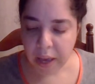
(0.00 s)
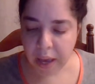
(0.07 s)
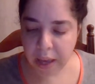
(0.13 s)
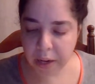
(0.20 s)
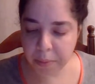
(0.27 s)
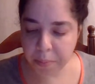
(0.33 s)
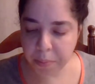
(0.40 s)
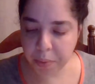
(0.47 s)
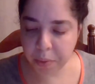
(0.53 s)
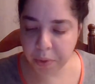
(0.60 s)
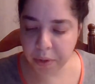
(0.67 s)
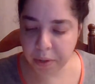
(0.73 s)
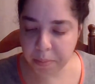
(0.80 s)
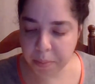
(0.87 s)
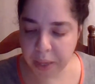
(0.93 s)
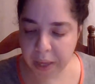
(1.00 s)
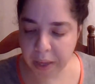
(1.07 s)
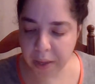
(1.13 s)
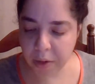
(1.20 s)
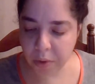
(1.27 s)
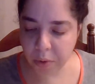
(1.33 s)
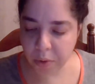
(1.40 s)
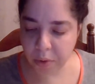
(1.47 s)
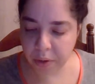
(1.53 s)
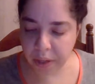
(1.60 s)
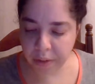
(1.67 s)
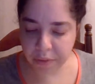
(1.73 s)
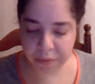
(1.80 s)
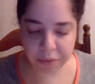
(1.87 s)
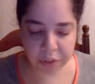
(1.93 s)
an important man or a
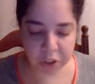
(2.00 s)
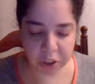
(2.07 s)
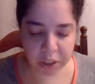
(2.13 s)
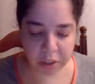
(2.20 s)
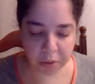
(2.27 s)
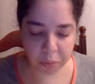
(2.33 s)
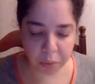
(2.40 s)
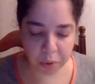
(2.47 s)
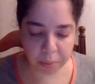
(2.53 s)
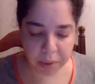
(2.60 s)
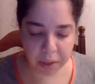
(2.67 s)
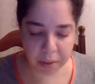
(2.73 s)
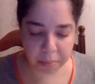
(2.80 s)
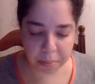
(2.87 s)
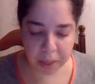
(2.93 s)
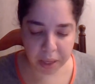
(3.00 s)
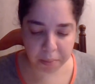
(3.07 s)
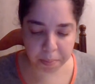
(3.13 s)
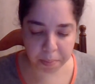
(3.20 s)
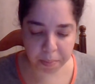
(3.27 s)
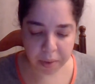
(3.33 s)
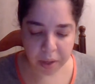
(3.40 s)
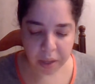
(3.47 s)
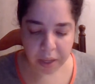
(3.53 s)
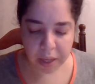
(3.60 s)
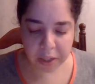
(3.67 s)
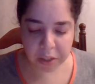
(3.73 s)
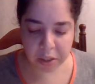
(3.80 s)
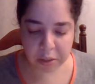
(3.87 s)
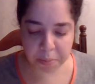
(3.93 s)
frigid woman may
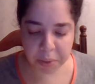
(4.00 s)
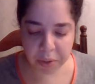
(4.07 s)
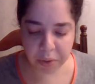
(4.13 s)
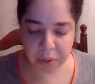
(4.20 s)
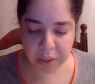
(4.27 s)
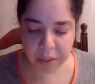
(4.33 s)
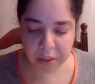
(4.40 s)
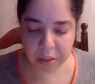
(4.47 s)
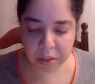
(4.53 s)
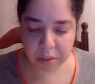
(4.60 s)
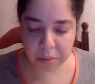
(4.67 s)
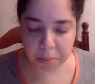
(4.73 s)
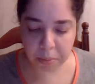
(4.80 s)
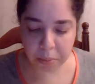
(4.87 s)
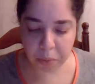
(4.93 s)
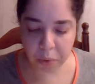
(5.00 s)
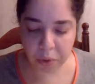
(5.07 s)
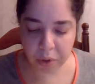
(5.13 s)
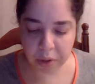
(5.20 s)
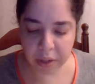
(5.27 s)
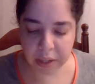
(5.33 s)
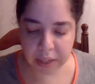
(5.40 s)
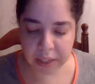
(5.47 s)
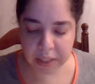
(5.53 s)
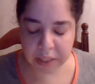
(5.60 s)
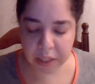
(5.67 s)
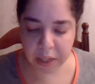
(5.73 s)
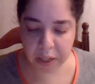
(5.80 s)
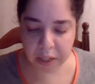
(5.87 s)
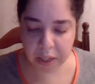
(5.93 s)
experience more
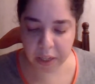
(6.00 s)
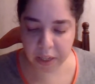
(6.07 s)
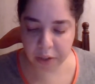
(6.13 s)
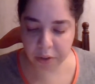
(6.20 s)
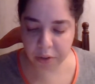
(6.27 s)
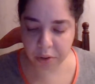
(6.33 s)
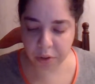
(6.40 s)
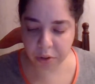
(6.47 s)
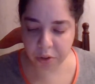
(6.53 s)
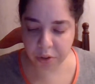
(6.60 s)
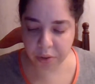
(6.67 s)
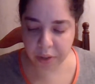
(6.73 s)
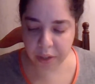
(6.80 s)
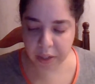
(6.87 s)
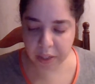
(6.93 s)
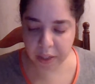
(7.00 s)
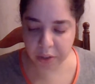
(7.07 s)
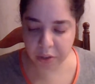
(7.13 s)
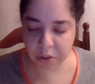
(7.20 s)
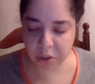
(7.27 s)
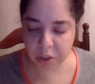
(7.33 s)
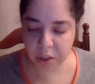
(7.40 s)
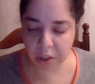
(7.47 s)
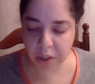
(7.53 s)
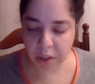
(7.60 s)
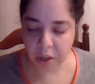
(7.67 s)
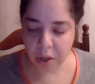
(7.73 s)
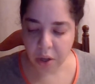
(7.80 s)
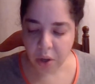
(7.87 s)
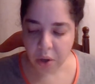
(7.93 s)
anxiety in our culture than he or she
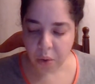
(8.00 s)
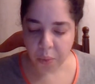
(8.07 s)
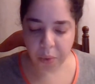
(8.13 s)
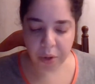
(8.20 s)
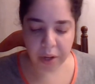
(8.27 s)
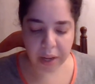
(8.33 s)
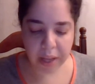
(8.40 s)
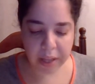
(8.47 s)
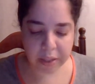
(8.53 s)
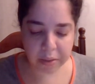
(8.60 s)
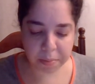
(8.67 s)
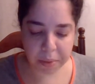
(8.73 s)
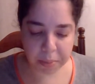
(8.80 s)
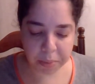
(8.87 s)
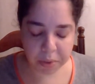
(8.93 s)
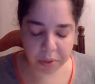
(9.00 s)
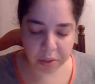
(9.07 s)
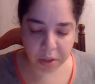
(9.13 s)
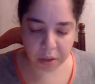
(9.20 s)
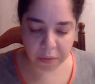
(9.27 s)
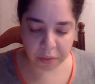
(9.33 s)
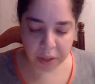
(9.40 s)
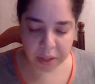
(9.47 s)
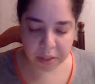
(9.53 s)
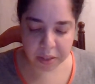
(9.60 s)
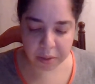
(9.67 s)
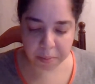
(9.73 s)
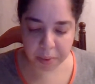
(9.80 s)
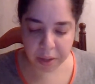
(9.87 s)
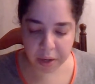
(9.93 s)
would as members of less
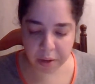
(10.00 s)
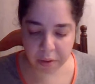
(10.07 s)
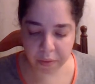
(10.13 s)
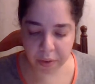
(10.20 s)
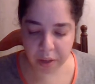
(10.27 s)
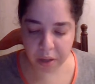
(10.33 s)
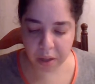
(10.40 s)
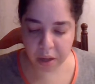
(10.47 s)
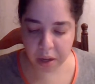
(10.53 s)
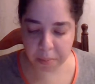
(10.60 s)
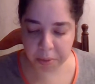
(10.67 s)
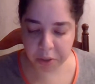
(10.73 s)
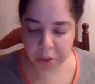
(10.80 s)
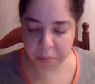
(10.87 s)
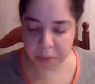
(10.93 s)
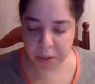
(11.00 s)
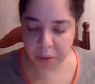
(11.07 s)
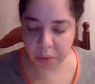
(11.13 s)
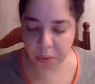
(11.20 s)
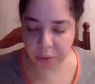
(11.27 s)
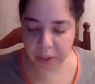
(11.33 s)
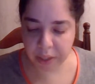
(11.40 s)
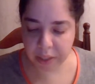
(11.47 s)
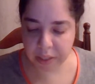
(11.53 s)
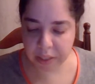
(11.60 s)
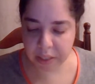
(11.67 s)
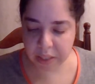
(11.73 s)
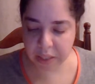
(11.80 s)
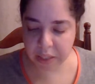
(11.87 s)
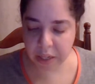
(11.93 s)
competitive,
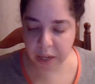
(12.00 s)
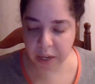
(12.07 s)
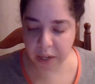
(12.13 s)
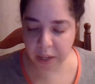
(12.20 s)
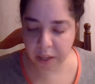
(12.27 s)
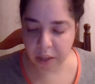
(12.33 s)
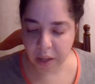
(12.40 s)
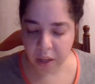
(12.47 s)
accomplishment-oriented society.